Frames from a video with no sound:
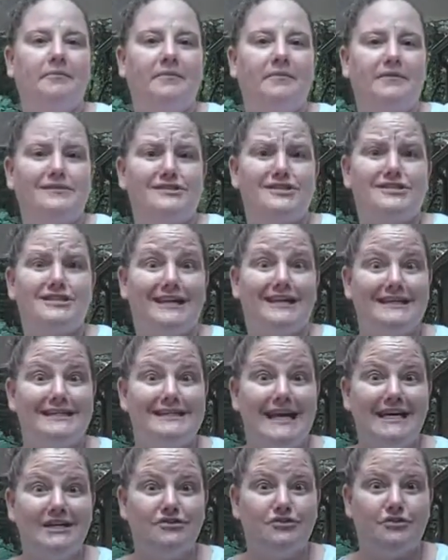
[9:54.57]
just on a
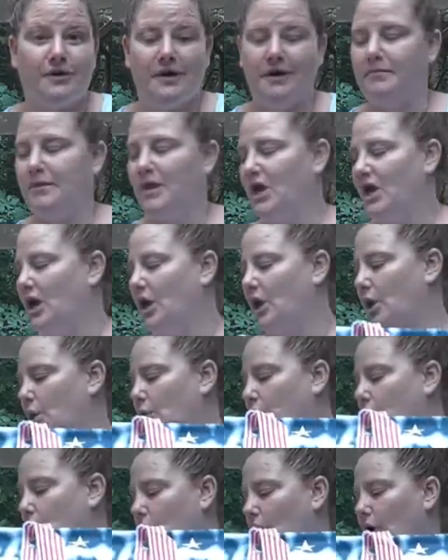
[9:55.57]
day trip
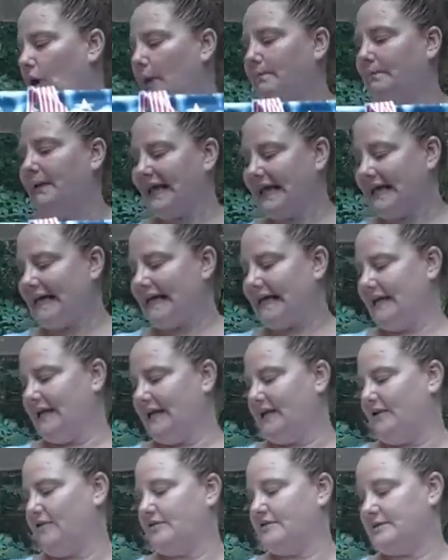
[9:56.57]
or picnicking
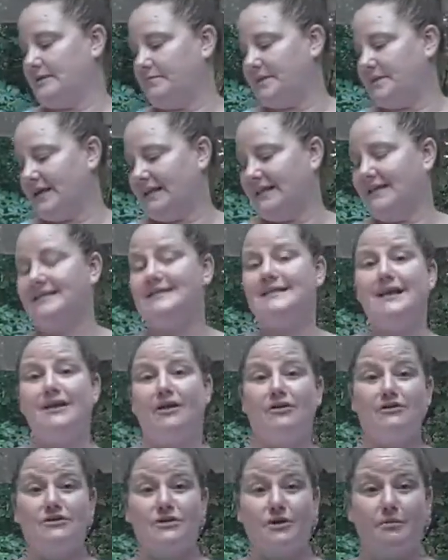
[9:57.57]
or something. This can
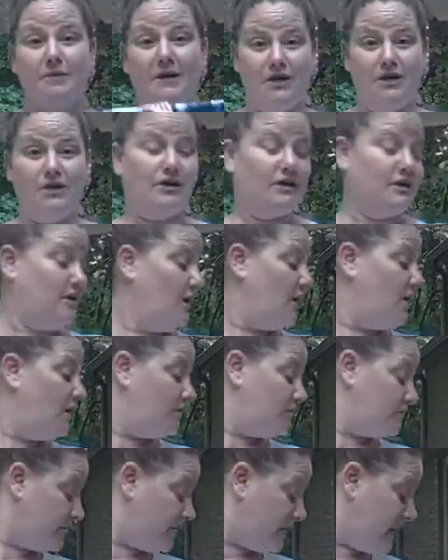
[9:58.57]
also be good
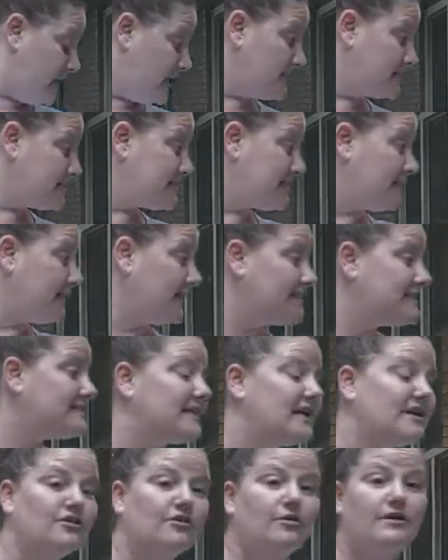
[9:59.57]
for things like, say
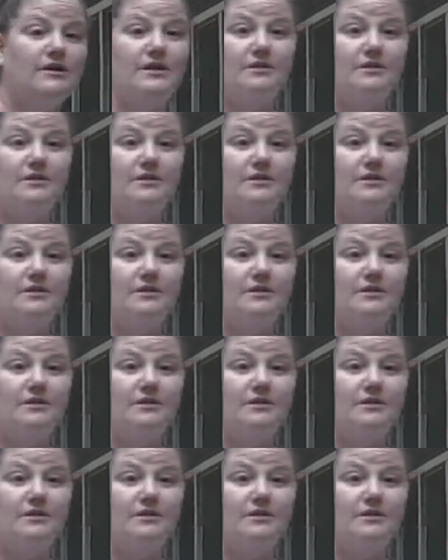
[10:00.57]
you're going to the